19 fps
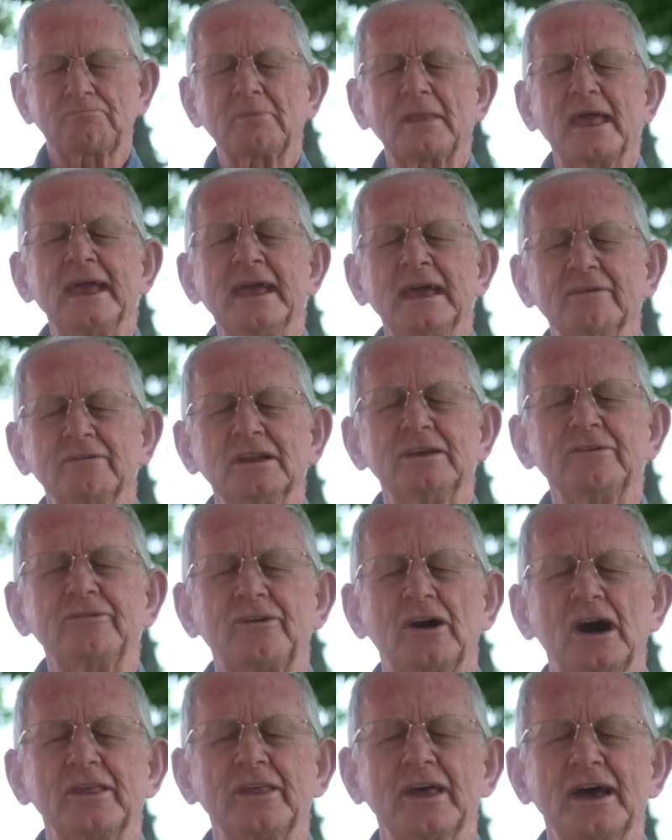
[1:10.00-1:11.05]
Heavenly
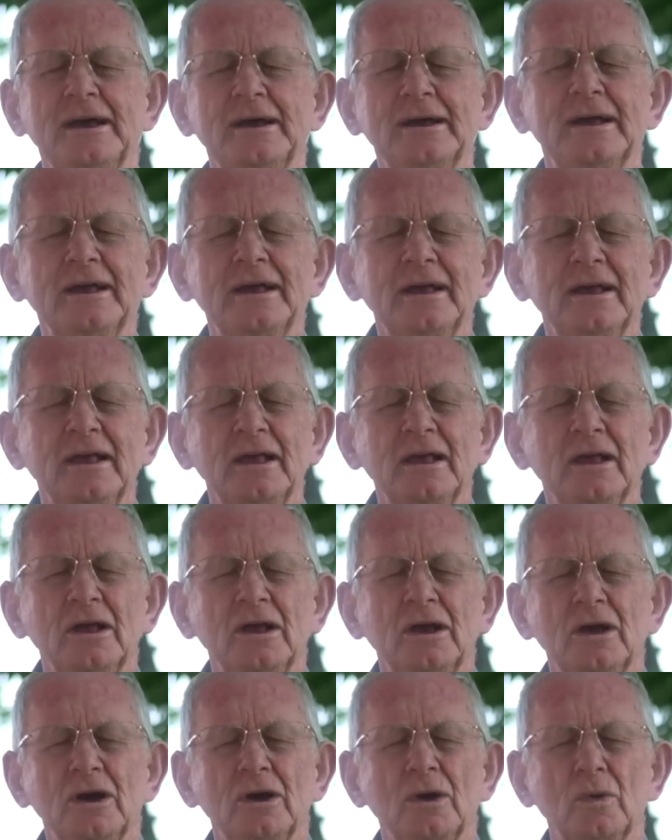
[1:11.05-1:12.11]
Father,
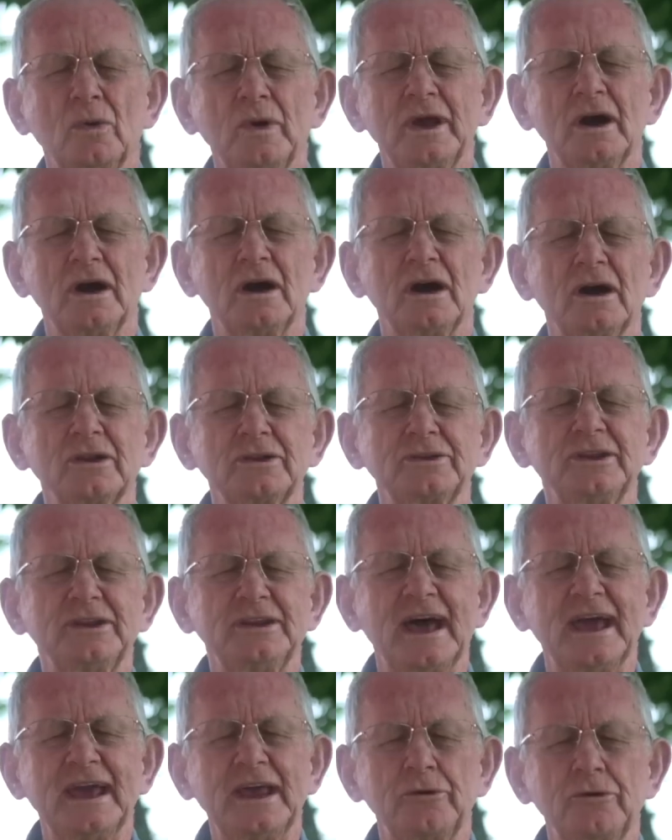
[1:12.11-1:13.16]
we are
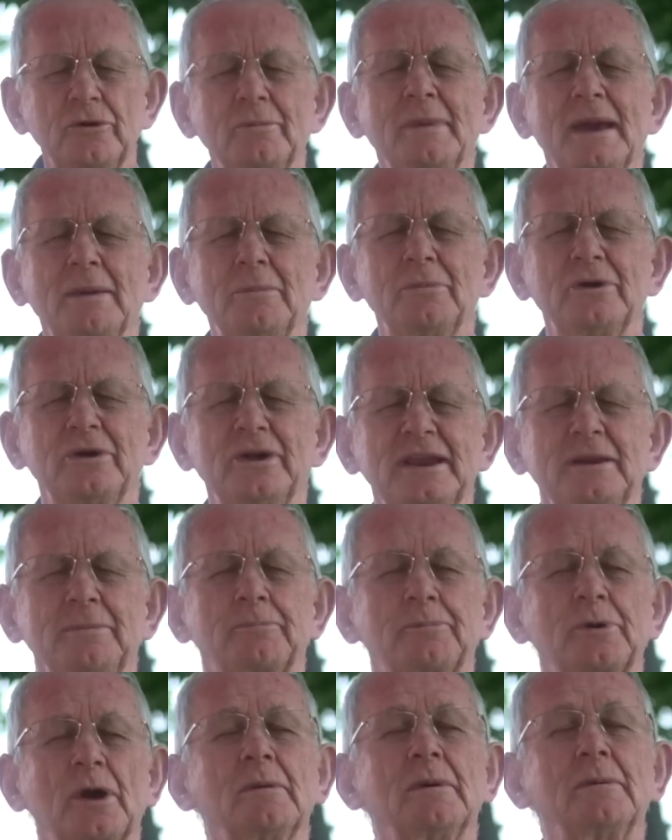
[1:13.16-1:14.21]
today remembering
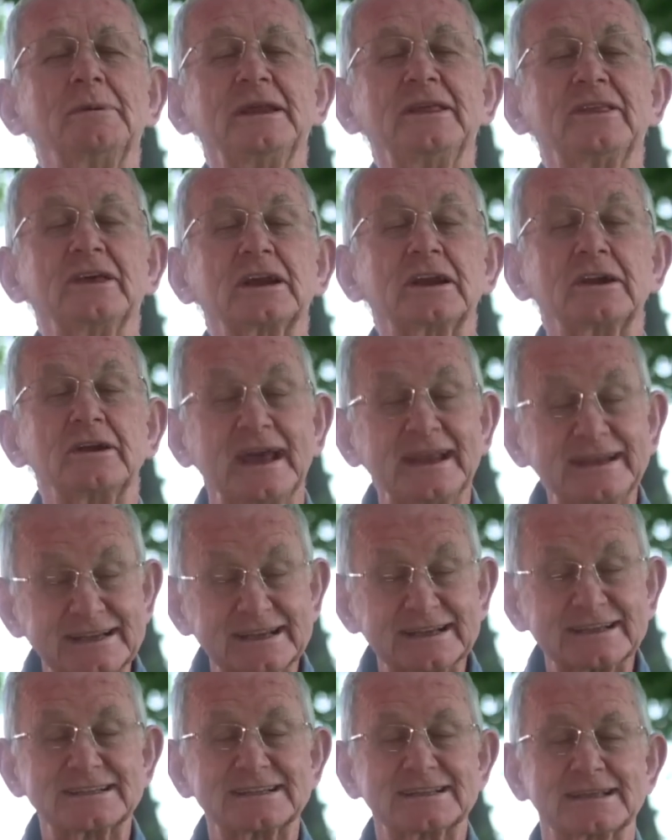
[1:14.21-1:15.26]
probably the
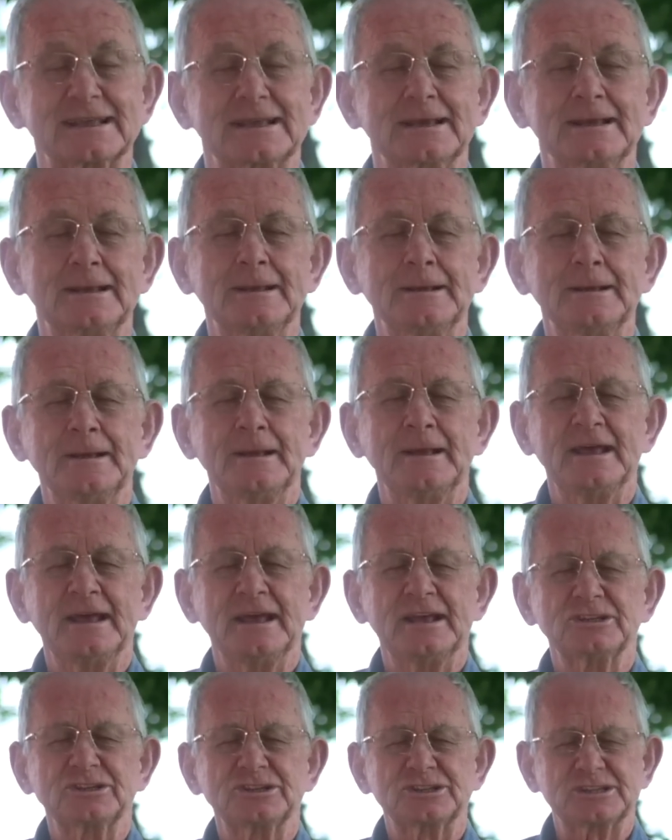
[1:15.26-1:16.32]
greatest
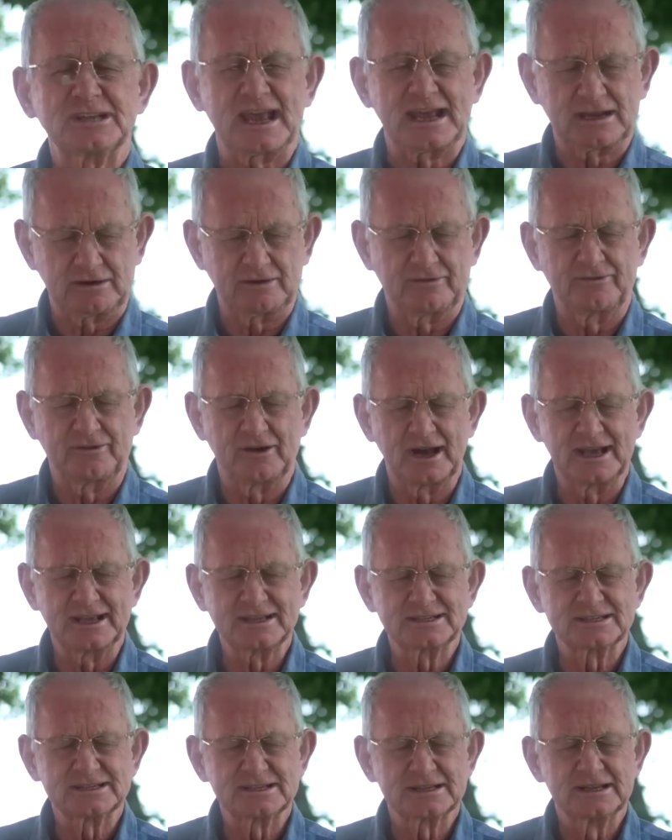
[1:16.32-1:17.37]

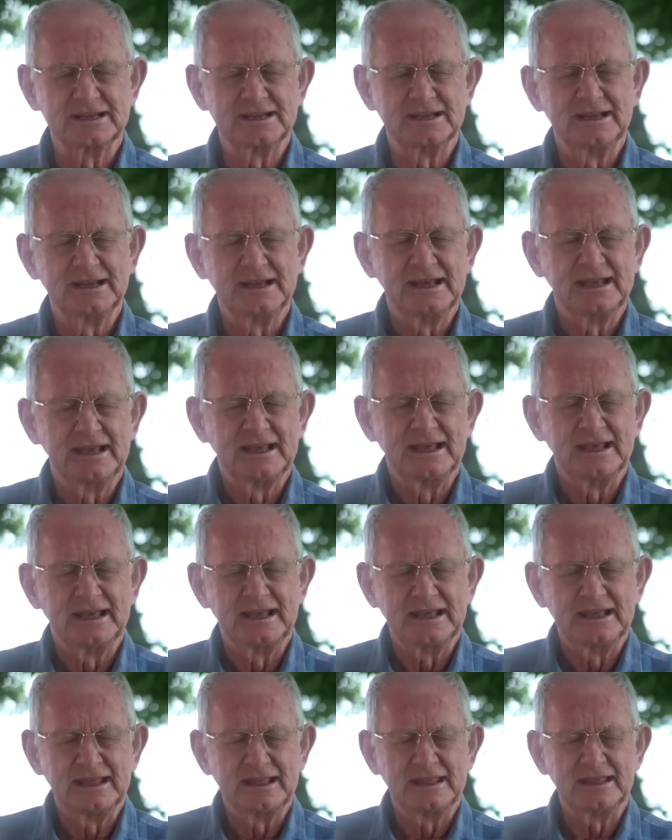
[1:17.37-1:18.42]
sacrifice
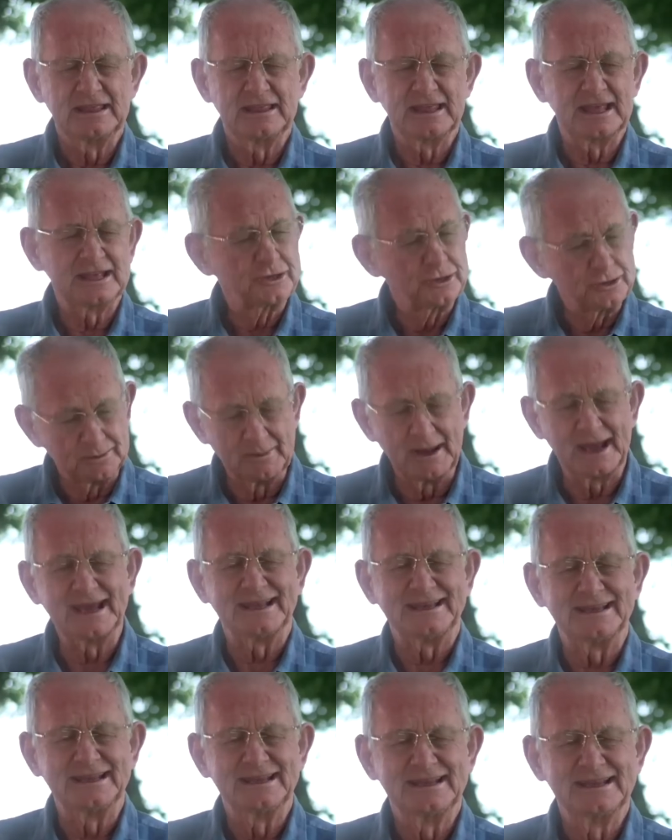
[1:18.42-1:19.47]
that you made
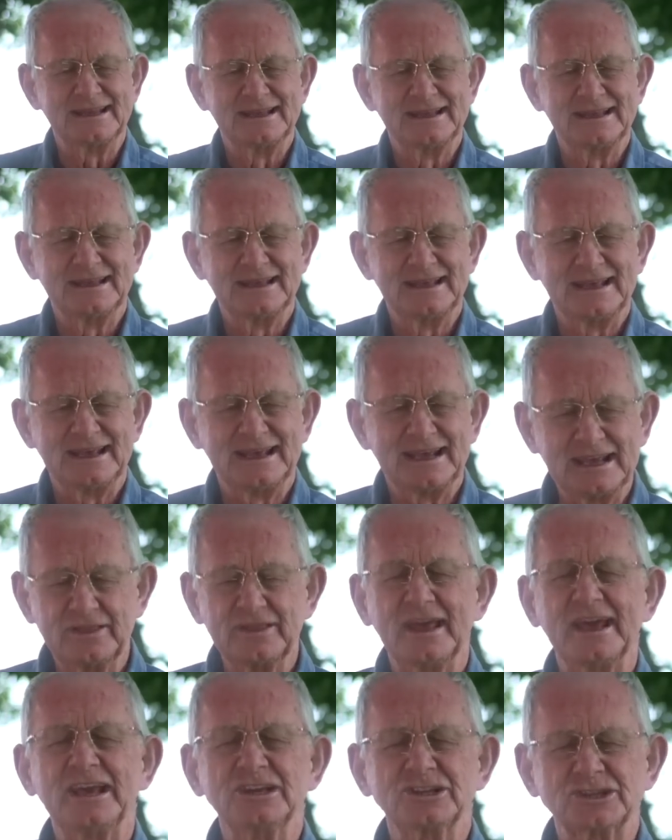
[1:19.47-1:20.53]
in
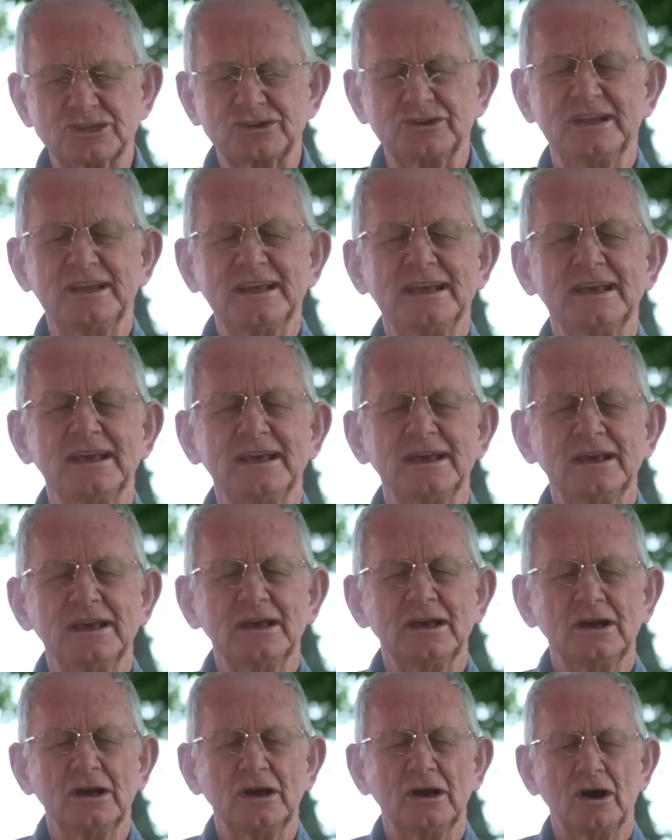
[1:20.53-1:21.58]
the history
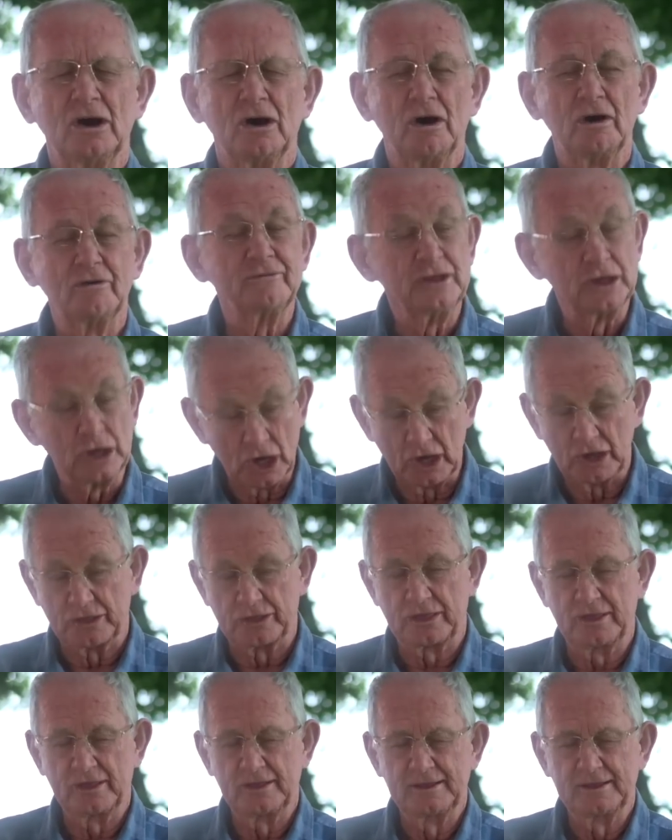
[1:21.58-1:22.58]
of the earth.